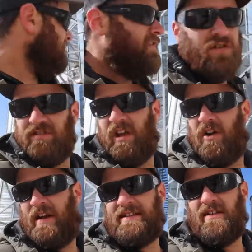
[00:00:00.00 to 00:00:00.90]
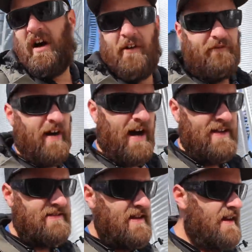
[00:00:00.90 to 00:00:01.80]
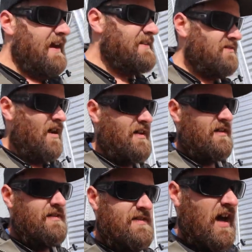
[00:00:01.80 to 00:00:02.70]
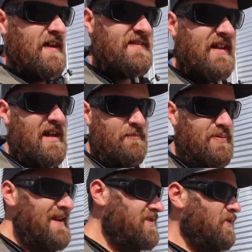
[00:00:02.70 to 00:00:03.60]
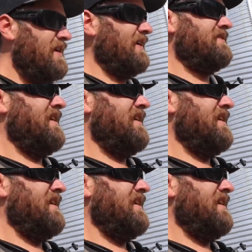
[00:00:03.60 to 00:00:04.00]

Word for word: first load has a lot of fines in it, has a lot of dust in it, bees wings.